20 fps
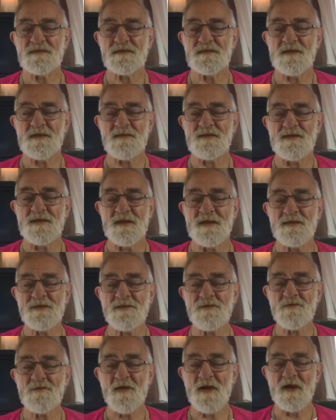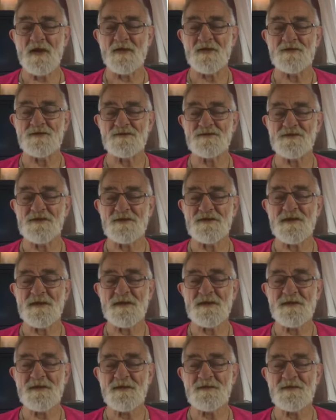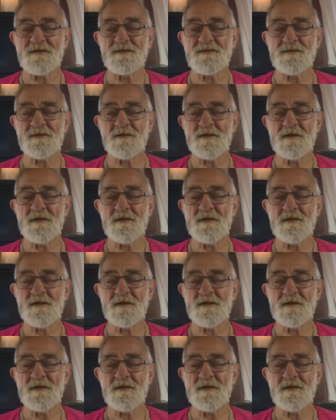And there you are, sitting in